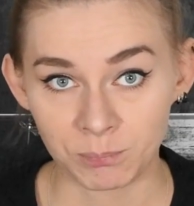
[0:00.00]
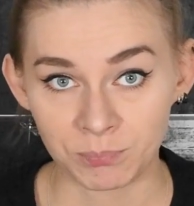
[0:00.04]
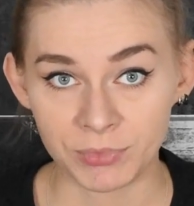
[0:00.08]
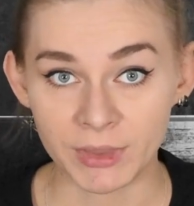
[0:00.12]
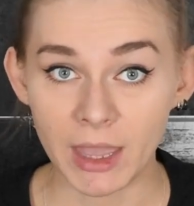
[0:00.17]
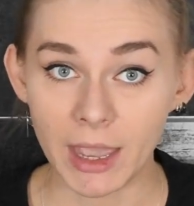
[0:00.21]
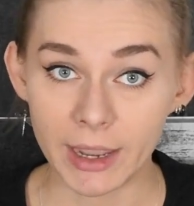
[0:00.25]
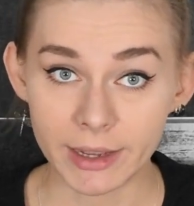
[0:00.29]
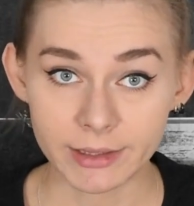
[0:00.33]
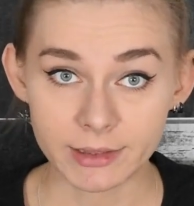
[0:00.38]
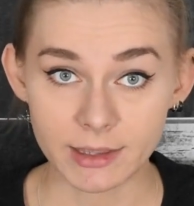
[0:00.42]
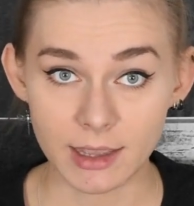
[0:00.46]

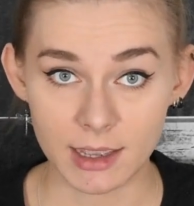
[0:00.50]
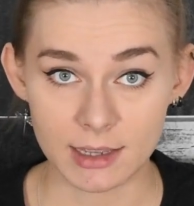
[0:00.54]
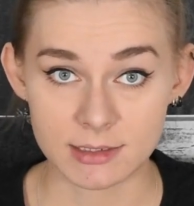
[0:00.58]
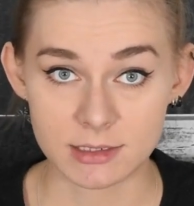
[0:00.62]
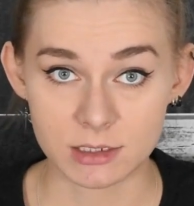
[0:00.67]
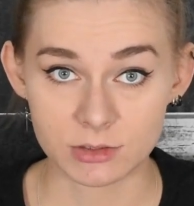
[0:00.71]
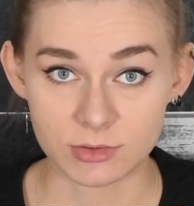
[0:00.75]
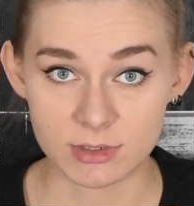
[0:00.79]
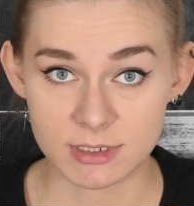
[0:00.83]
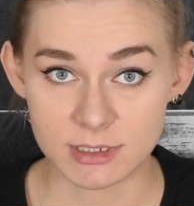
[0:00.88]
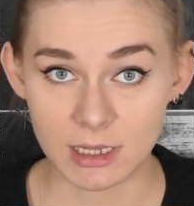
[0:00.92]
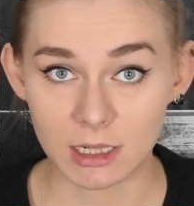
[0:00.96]
died as
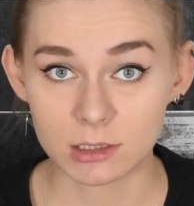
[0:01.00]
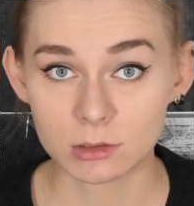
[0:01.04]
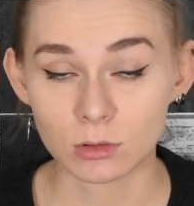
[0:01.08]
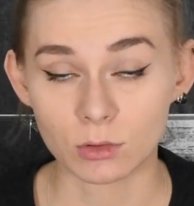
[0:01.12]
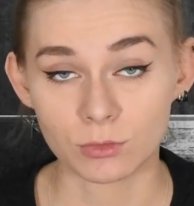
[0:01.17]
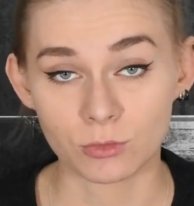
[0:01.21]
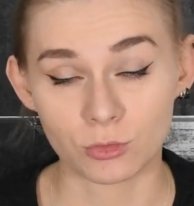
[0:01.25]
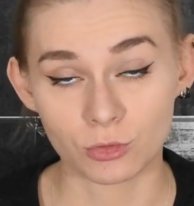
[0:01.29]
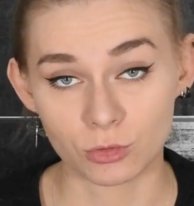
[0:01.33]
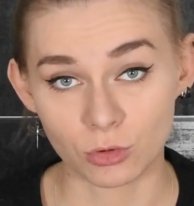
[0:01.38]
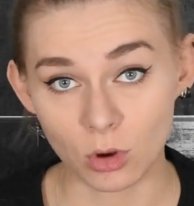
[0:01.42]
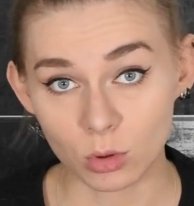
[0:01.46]
a result
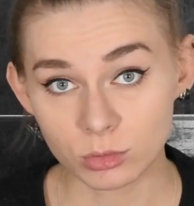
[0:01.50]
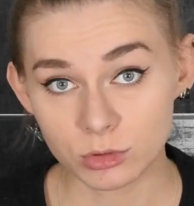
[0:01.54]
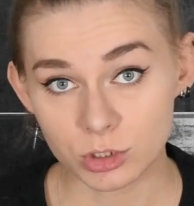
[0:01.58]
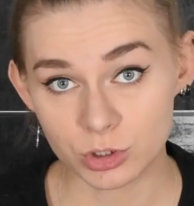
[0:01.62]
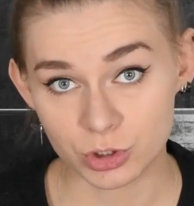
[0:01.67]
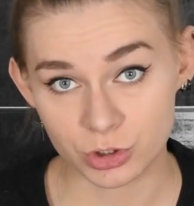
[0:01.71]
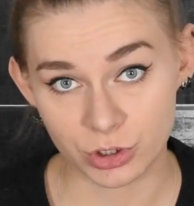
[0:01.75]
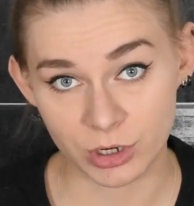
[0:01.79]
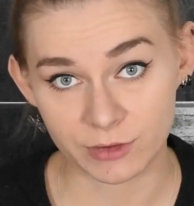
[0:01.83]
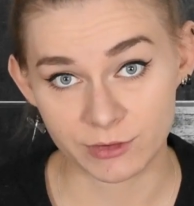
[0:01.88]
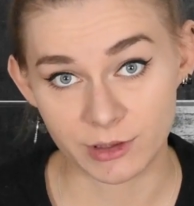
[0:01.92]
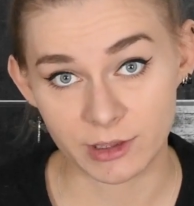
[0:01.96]
of road
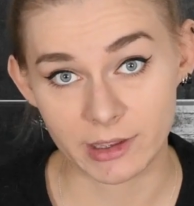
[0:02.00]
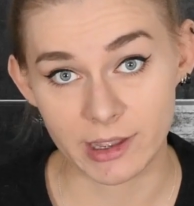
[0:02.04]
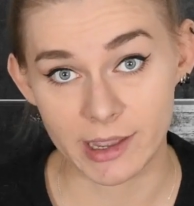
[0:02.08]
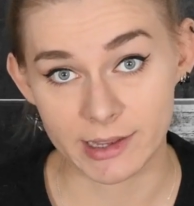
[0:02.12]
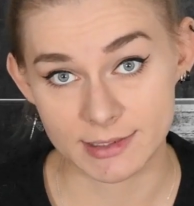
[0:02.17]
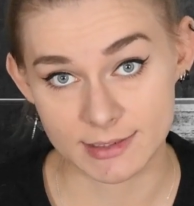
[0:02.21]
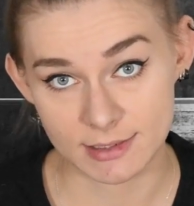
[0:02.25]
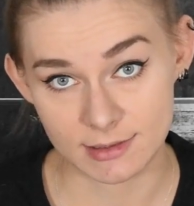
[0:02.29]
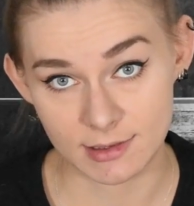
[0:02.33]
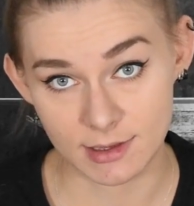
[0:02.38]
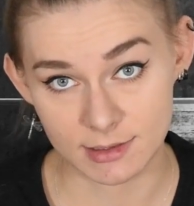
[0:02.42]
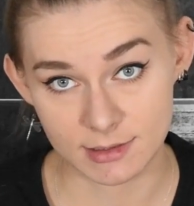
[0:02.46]
traffic
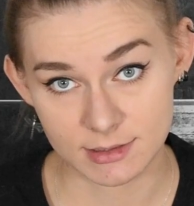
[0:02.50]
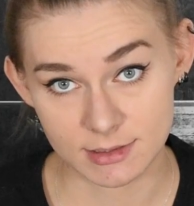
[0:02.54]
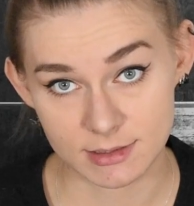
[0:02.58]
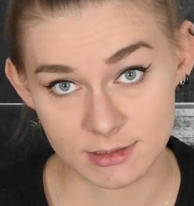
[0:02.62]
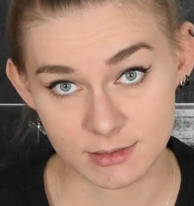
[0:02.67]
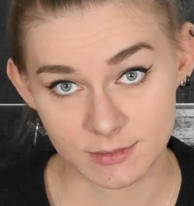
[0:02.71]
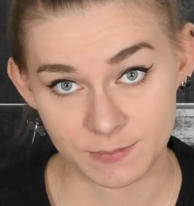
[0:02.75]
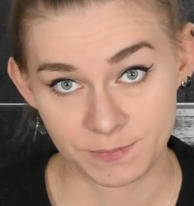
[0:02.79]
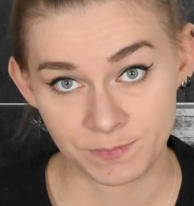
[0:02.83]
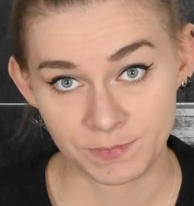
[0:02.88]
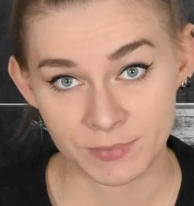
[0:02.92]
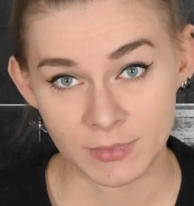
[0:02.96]
accidents.